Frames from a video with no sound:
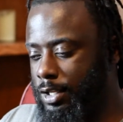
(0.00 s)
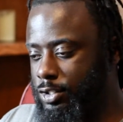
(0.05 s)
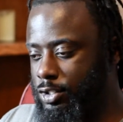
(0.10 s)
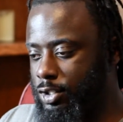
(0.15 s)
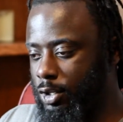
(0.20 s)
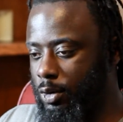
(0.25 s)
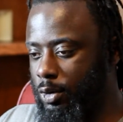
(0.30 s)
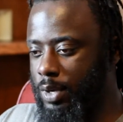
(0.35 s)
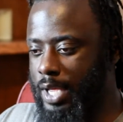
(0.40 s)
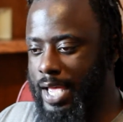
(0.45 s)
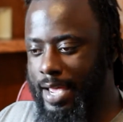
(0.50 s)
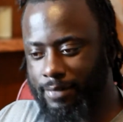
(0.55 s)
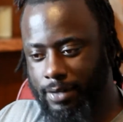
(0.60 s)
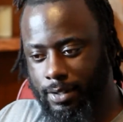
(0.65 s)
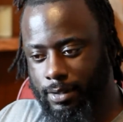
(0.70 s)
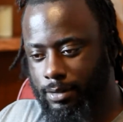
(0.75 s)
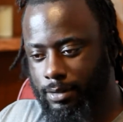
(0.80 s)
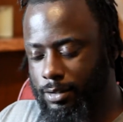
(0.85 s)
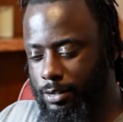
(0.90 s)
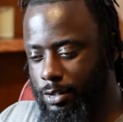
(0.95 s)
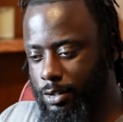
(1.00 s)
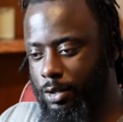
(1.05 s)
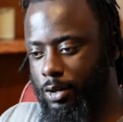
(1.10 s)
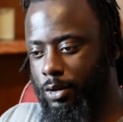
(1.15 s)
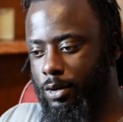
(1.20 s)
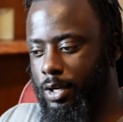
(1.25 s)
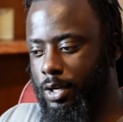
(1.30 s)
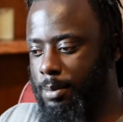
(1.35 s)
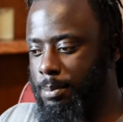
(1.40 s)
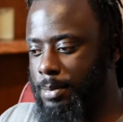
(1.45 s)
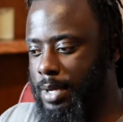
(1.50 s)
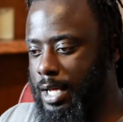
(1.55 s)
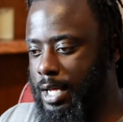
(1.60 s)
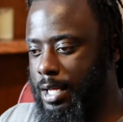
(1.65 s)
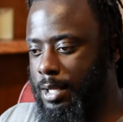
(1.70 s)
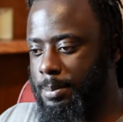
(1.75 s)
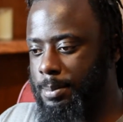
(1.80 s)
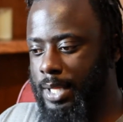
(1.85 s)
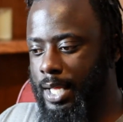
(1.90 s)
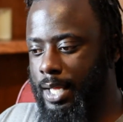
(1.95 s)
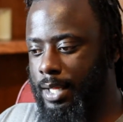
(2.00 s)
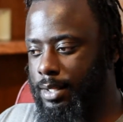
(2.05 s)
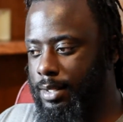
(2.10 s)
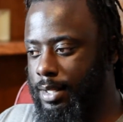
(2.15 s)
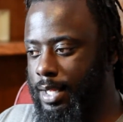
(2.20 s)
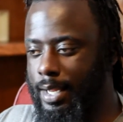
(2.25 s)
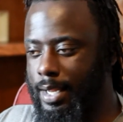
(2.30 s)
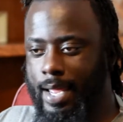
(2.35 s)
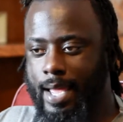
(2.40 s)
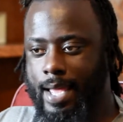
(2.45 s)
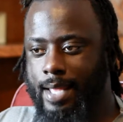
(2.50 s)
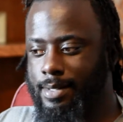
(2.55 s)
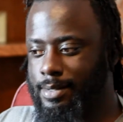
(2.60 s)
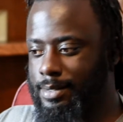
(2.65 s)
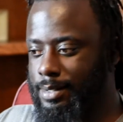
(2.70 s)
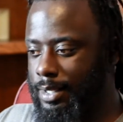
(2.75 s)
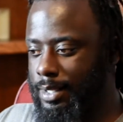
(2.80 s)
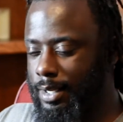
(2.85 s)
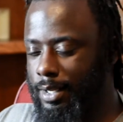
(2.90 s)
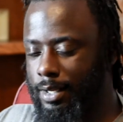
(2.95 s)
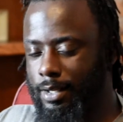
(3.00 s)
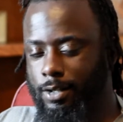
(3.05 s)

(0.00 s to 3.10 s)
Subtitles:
So having, you know, a mom that has,